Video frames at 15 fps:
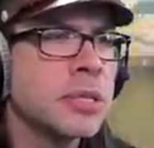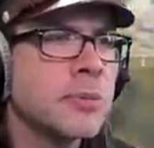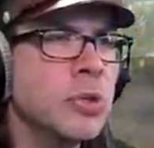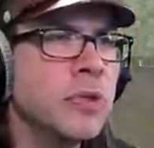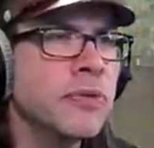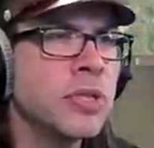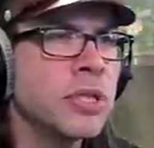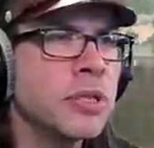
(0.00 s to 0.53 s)

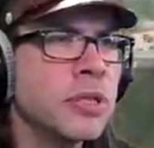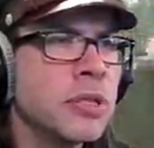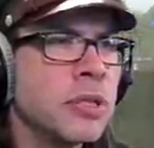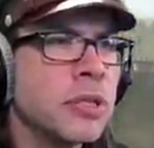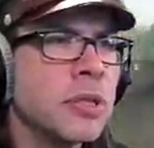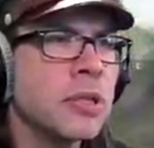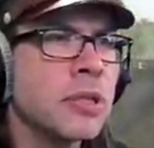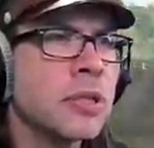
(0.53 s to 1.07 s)
moving.
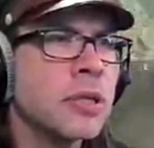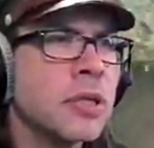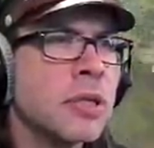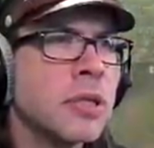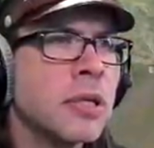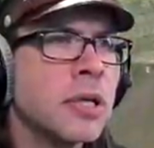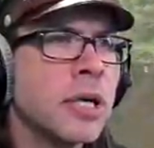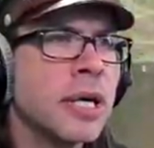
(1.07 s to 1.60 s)

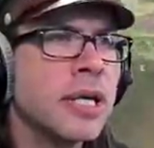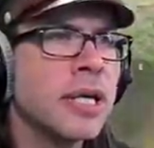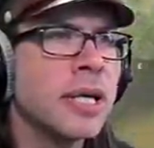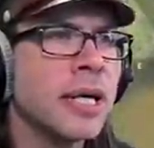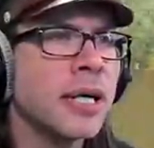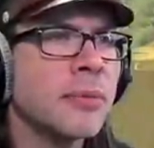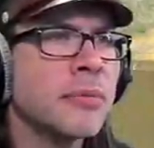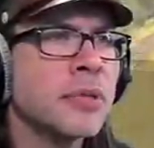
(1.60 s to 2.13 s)
I
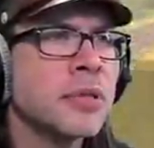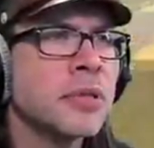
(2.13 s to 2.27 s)
got him.